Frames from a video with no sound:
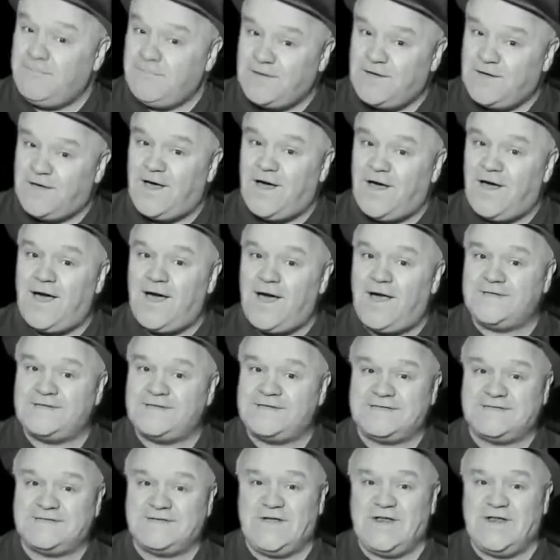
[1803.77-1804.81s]
heart
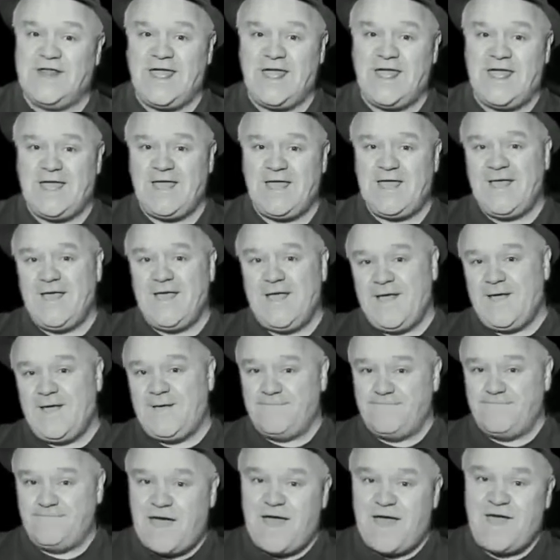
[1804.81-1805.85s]
sunny,
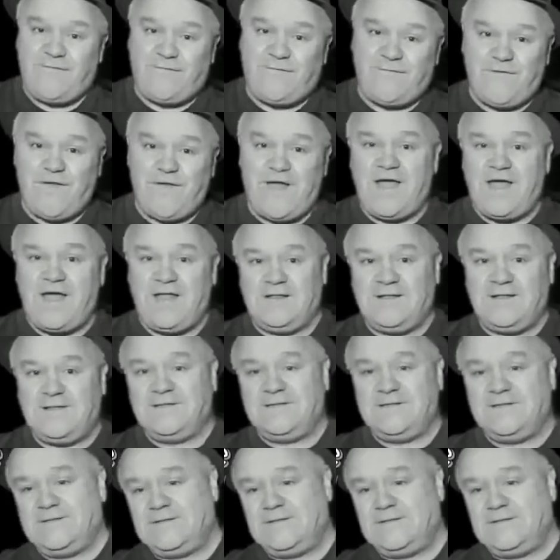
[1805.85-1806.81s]
my friend.